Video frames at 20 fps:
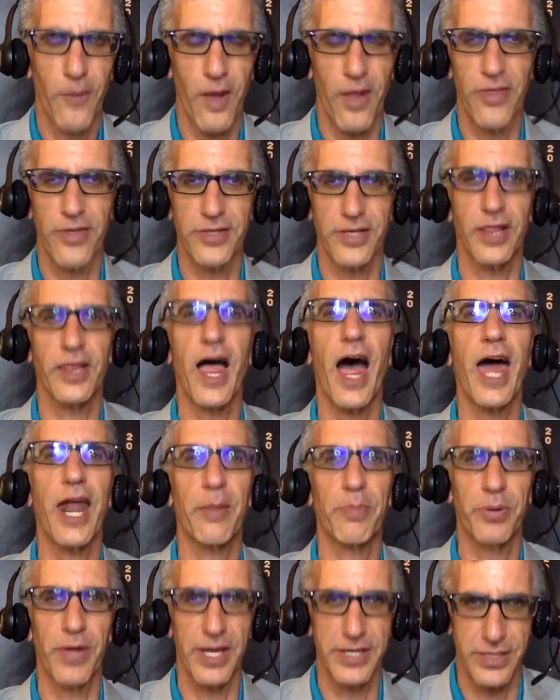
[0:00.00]
Well, there's a
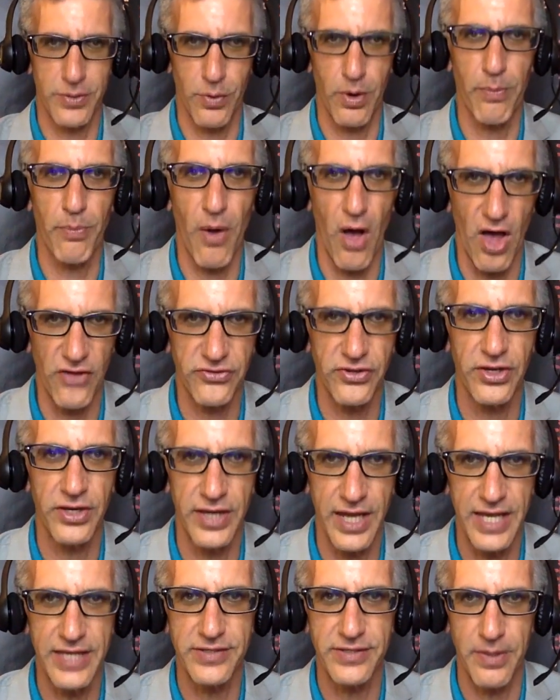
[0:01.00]
lot of places where
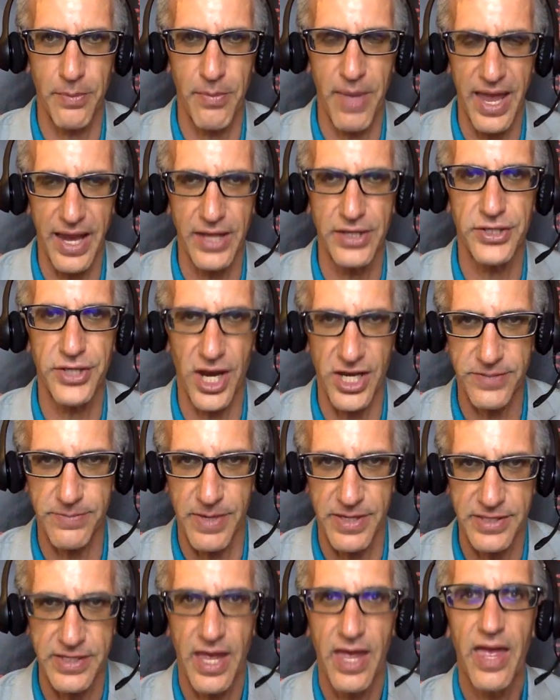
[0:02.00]
Boston needs to make
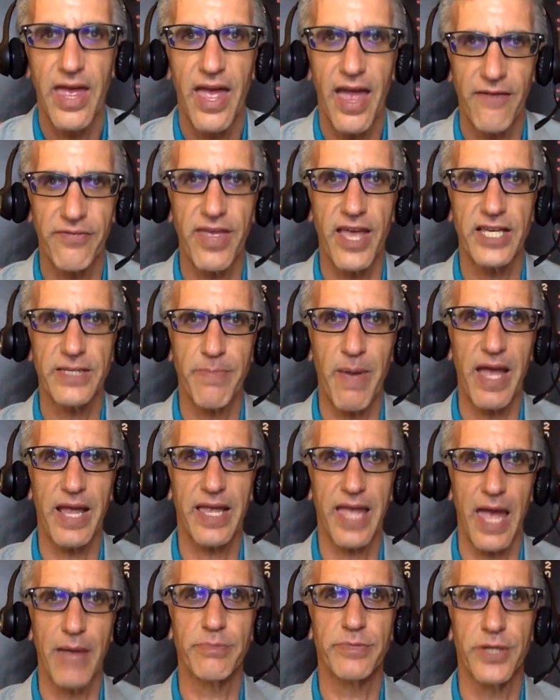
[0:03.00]
adjustments if they
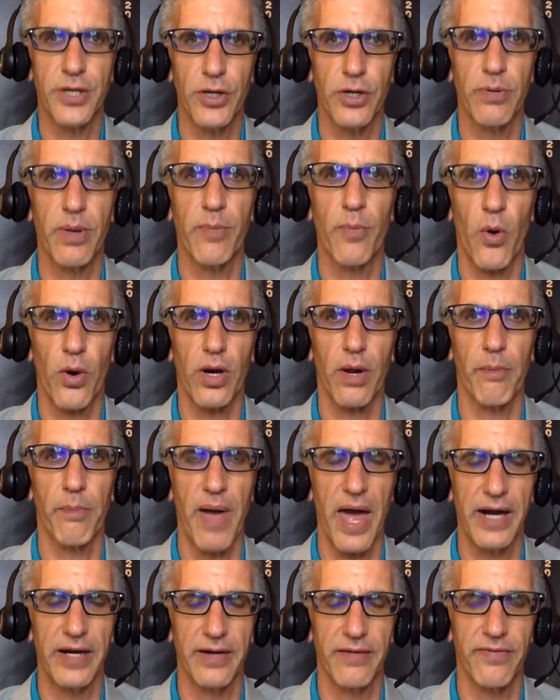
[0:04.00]
expect game two to be more
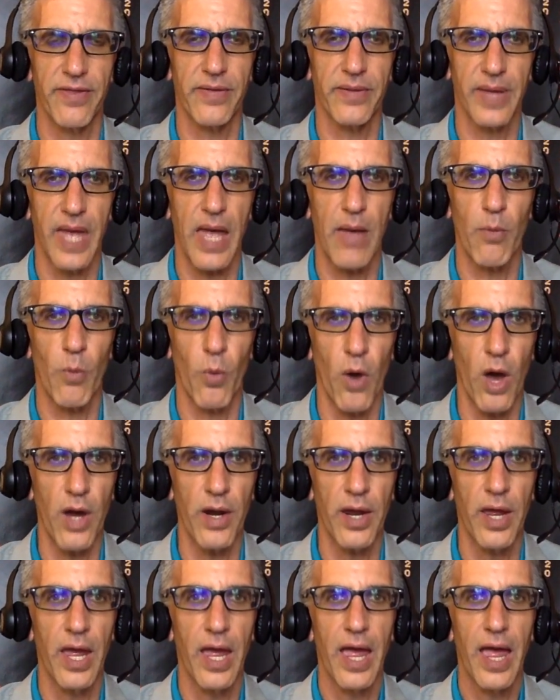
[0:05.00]
competitive than game
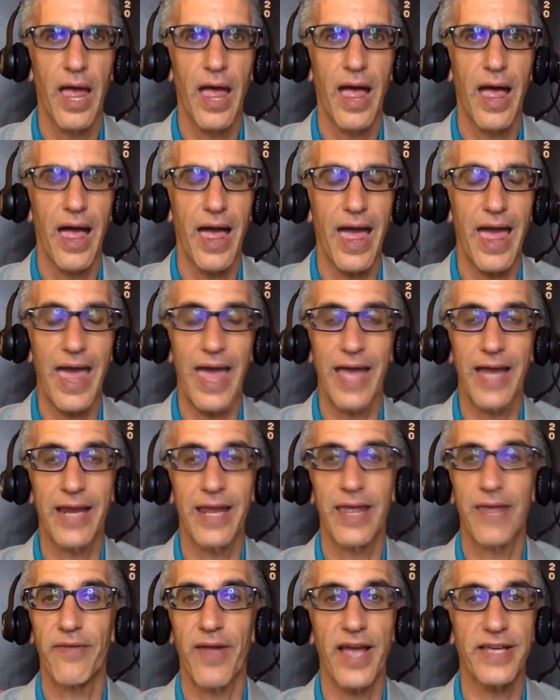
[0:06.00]
one.
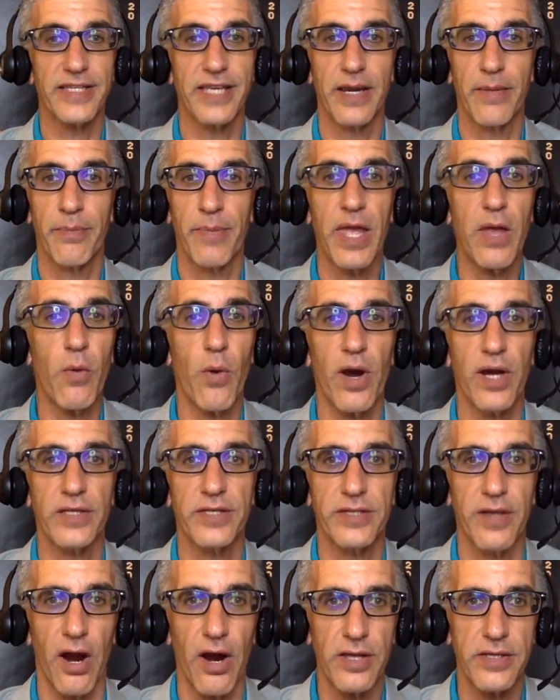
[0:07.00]
And if you're asking me
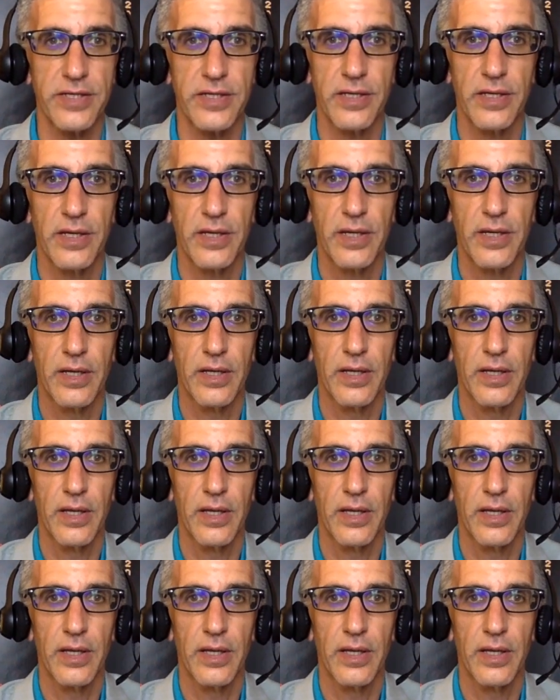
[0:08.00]
where it starts,